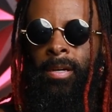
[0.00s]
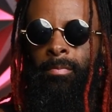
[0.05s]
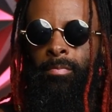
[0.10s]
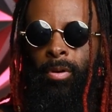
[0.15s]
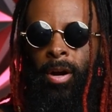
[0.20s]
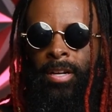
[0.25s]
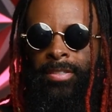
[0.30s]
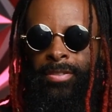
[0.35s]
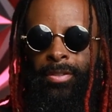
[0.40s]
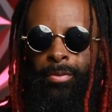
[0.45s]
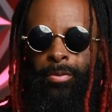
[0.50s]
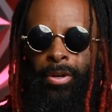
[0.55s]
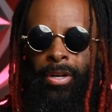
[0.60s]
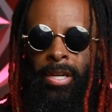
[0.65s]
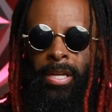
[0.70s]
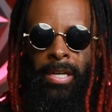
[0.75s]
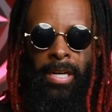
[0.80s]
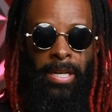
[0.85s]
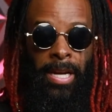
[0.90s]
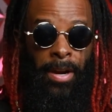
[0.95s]
Bronson
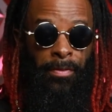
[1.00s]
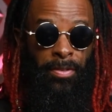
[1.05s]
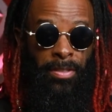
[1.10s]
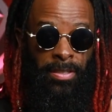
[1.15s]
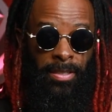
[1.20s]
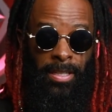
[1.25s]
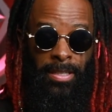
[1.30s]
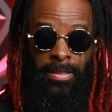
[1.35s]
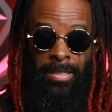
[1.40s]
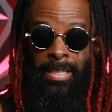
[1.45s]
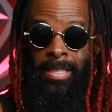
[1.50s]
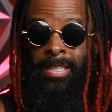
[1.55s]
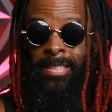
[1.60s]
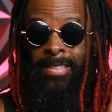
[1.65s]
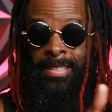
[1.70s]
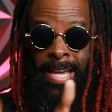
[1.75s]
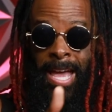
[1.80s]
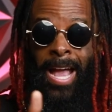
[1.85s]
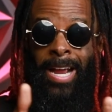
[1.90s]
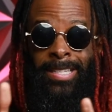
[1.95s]
Reed. And ever since he
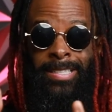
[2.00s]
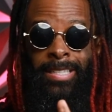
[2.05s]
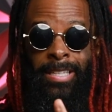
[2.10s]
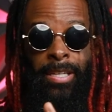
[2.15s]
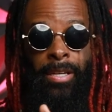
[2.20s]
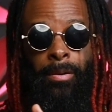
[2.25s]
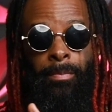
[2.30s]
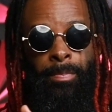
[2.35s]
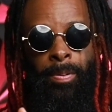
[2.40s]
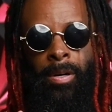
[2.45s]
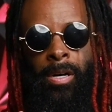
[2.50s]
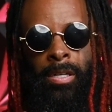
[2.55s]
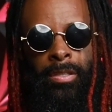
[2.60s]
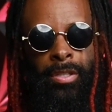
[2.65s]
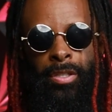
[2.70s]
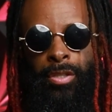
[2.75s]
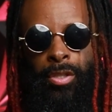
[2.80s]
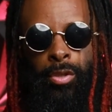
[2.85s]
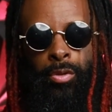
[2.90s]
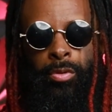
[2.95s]
attacked CM Punk,
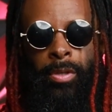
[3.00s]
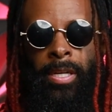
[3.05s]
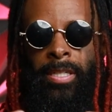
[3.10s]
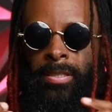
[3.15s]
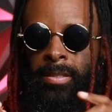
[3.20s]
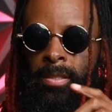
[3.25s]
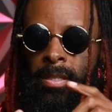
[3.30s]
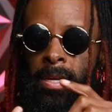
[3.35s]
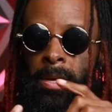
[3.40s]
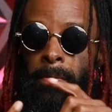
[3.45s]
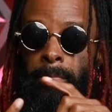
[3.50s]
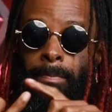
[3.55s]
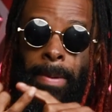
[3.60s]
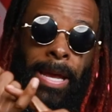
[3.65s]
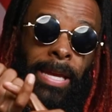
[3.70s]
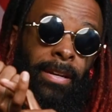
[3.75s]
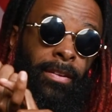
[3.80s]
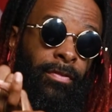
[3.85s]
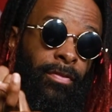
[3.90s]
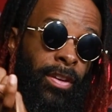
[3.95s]
the dude has
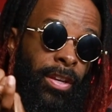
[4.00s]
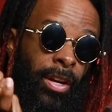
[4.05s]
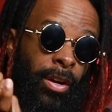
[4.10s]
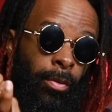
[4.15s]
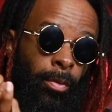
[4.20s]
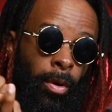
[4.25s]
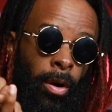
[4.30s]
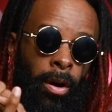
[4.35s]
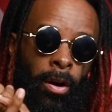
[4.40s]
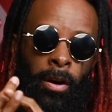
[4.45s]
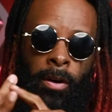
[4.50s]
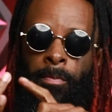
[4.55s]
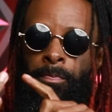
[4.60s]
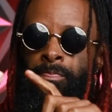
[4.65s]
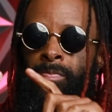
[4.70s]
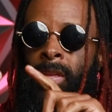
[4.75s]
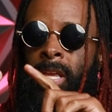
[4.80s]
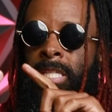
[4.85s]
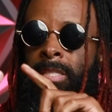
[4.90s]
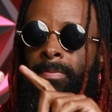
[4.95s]
main evented Raw.
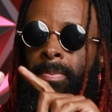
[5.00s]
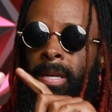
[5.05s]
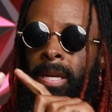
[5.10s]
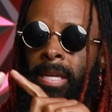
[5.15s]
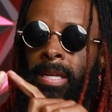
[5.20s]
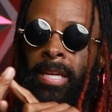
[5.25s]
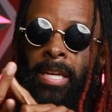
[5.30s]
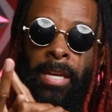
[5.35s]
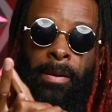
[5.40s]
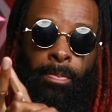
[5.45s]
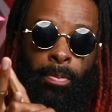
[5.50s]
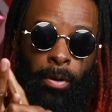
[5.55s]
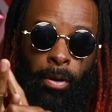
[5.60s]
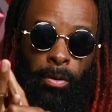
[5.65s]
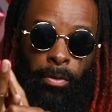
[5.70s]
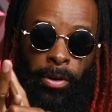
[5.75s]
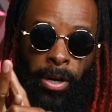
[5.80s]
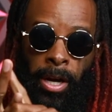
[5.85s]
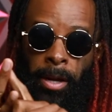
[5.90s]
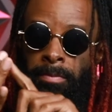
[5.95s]
He's been in key
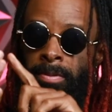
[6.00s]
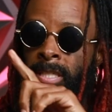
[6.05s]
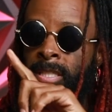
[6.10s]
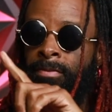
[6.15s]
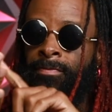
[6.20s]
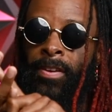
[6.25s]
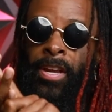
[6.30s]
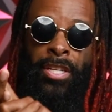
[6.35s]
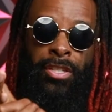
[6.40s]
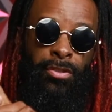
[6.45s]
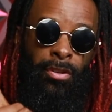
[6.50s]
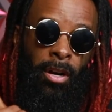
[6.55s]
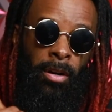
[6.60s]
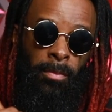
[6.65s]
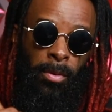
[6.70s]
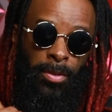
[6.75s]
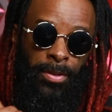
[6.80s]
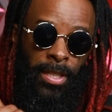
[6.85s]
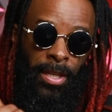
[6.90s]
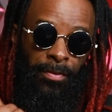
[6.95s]
programs. He's featured
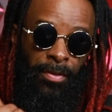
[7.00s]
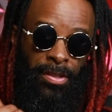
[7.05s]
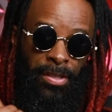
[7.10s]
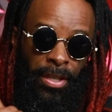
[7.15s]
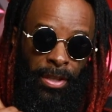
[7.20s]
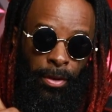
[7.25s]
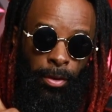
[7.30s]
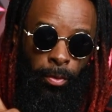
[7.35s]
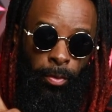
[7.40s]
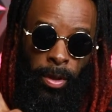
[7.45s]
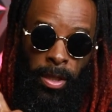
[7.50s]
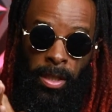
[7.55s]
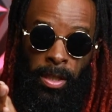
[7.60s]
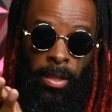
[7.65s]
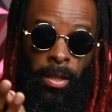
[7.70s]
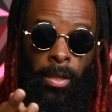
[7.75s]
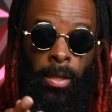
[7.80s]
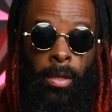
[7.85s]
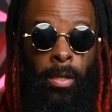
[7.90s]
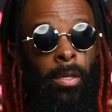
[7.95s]
almost every single week.